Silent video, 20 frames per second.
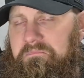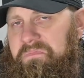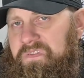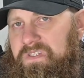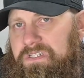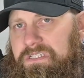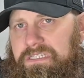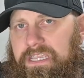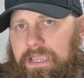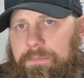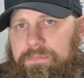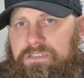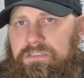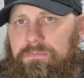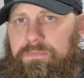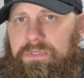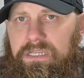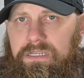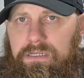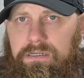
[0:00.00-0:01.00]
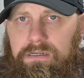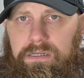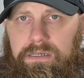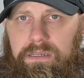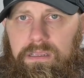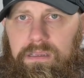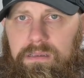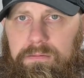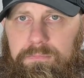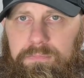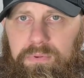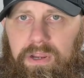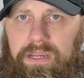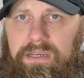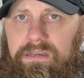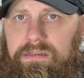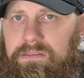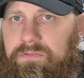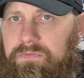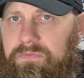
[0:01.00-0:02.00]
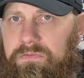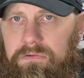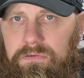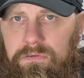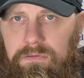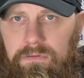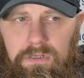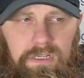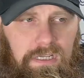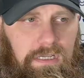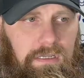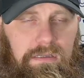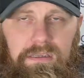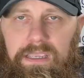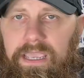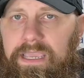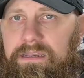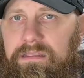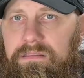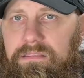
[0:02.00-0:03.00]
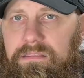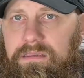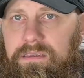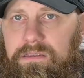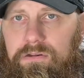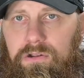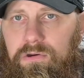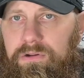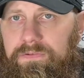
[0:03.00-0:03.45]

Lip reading: Just happens to be a good brightness for anything, you know.